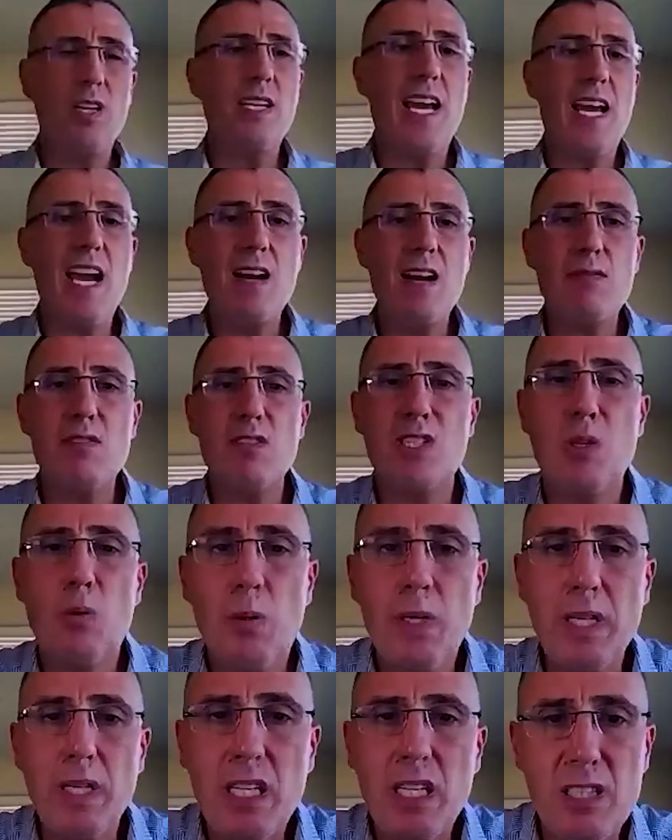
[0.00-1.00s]
average, the
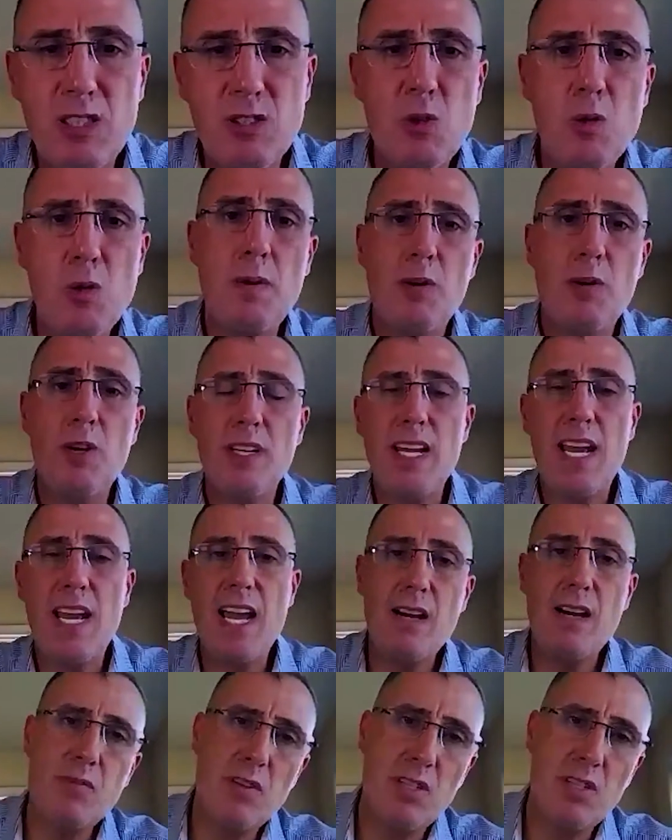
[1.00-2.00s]
winning group on
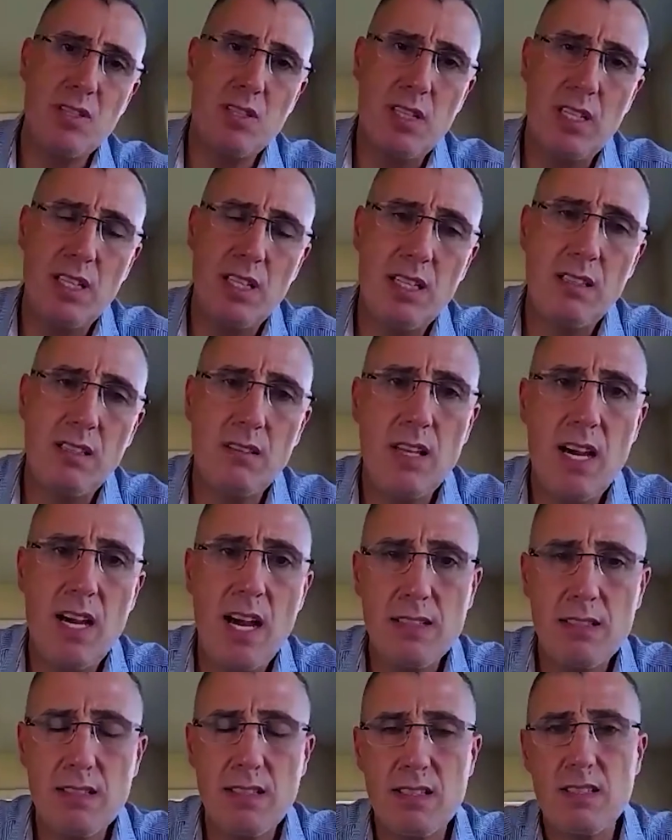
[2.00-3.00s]
average
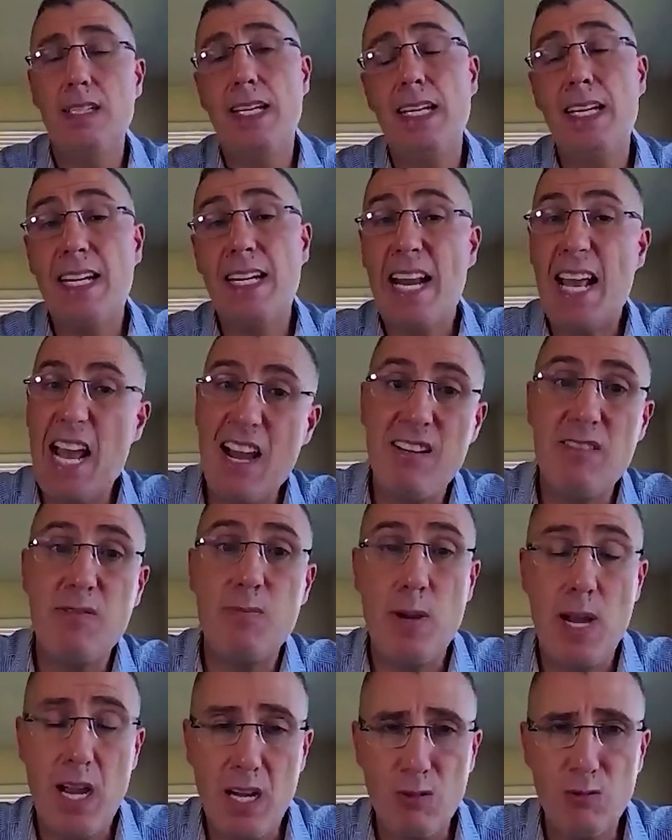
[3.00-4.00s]
lost 8.5
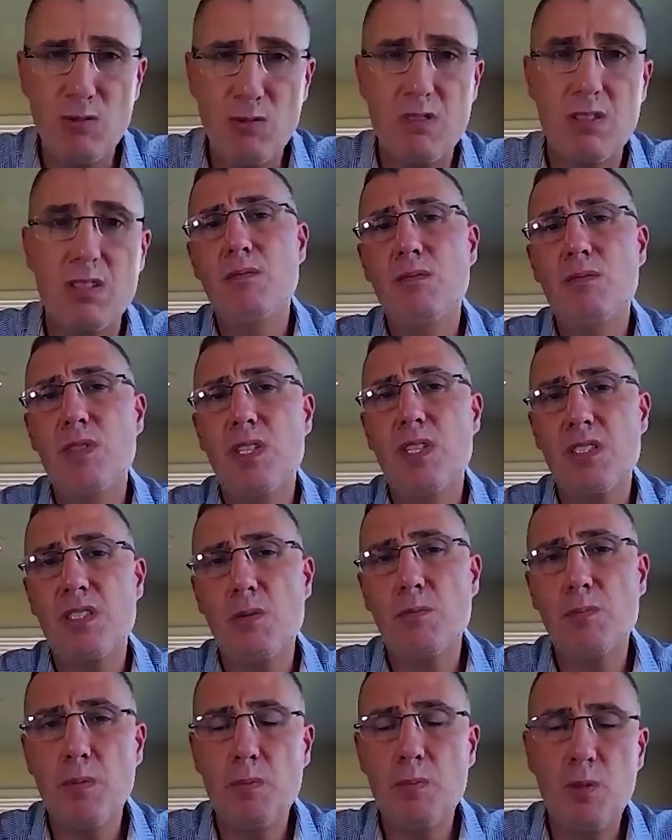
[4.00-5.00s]
pounds. There's
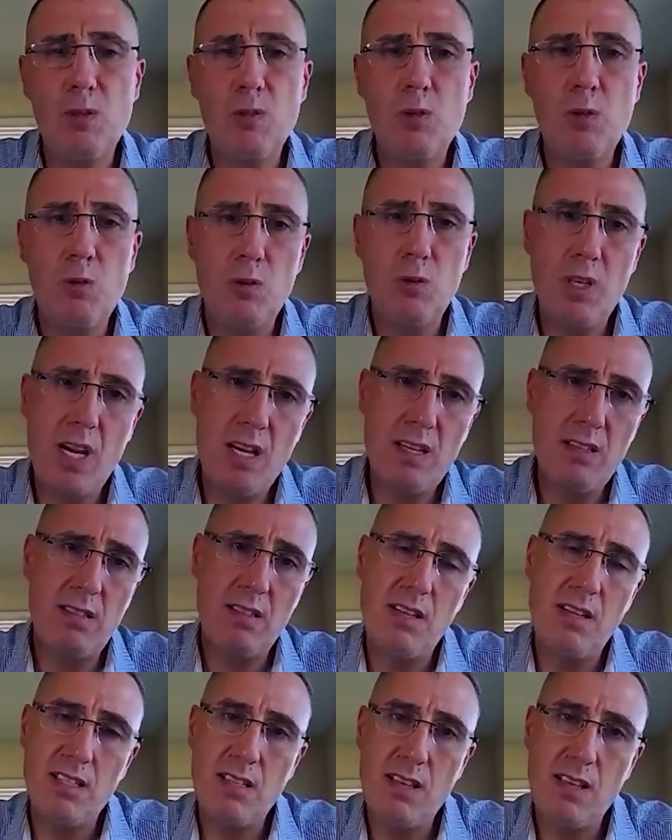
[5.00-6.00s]
some people who lost,
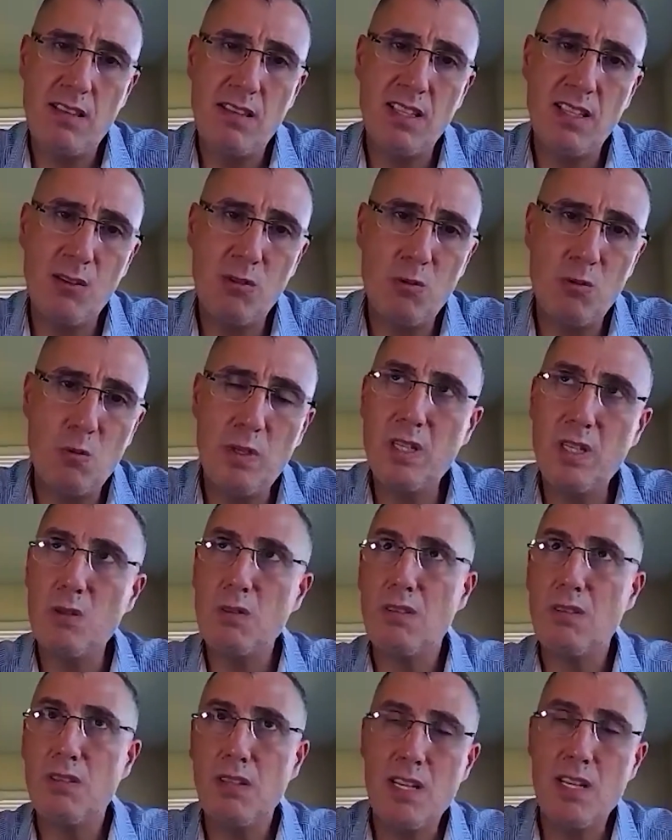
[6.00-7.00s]
I think our
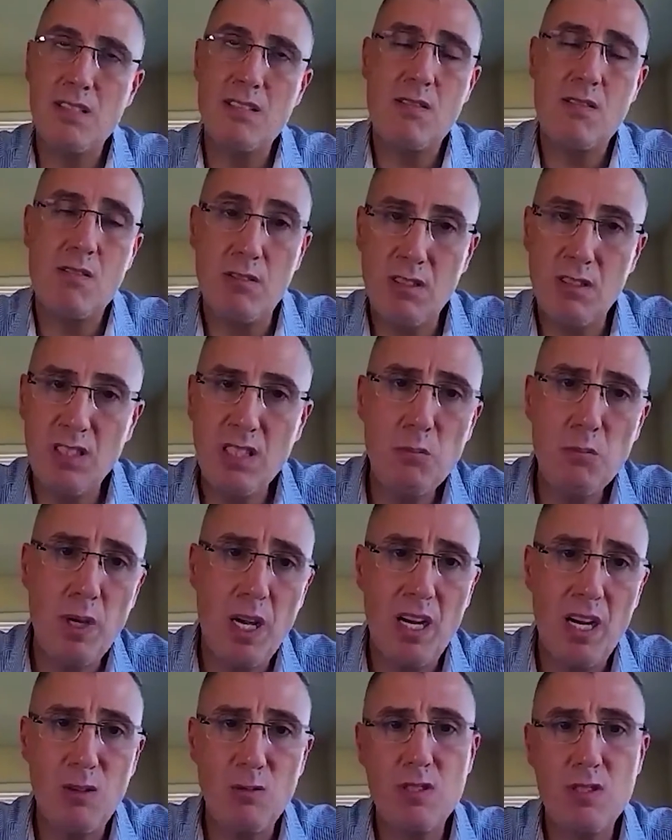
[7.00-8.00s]
winner lost 13
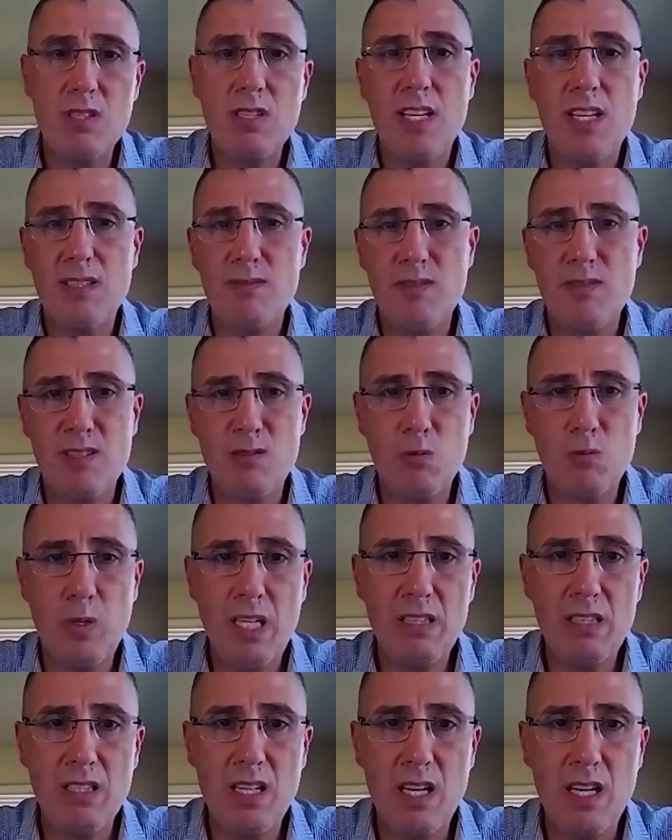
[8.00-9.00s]
pounds as far as
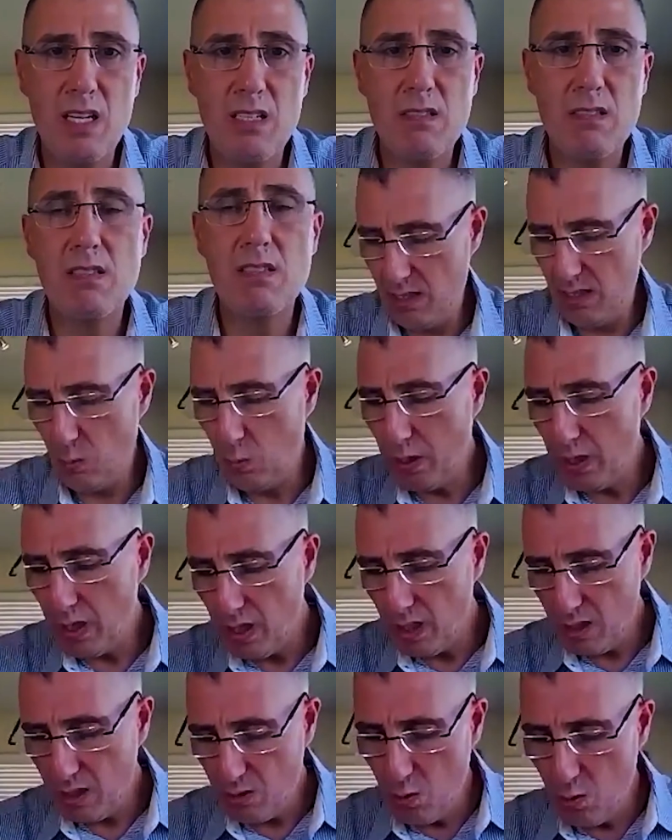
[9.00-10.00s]
weight loss. The
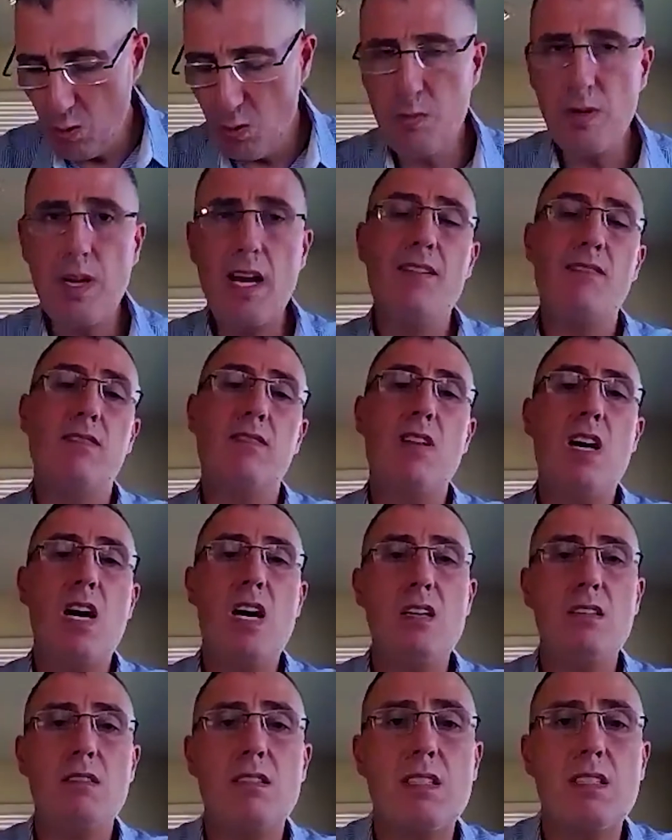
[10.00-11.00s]
winning group have
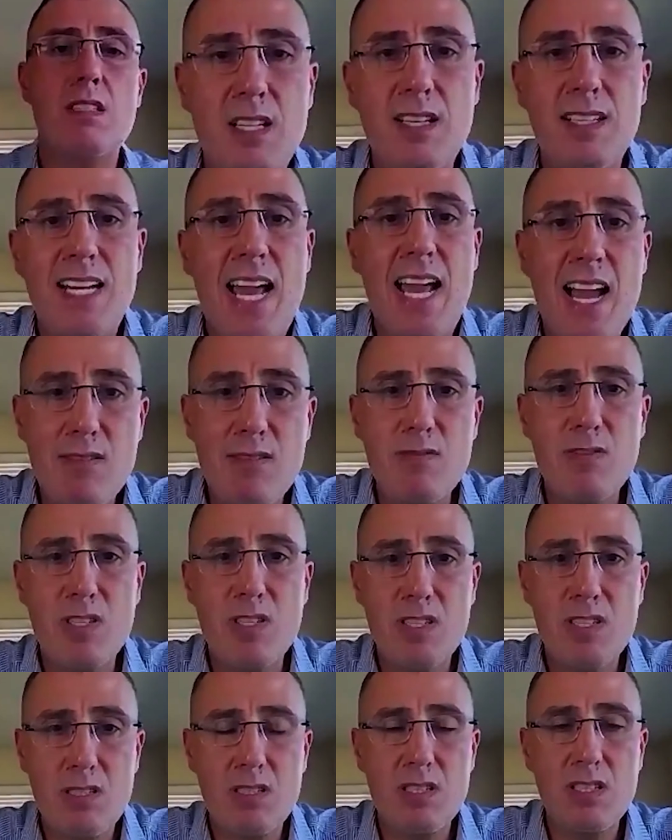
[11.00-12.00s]
lost on
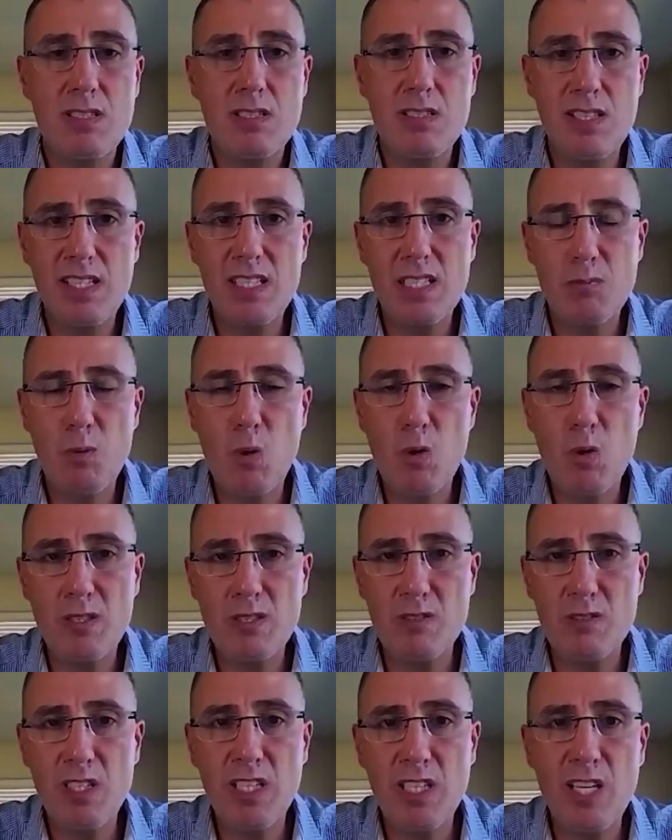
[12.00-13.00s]
average
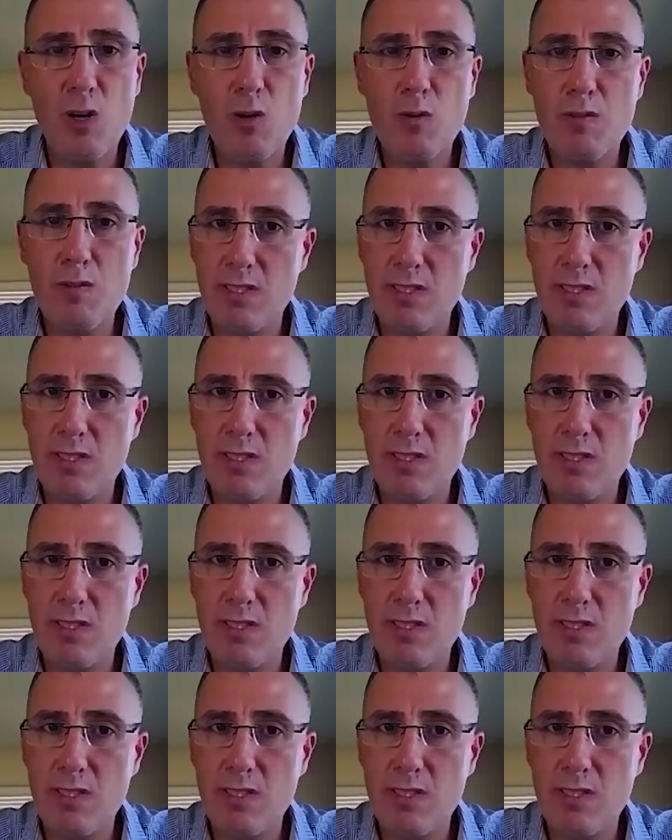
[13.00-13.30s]
6.3 over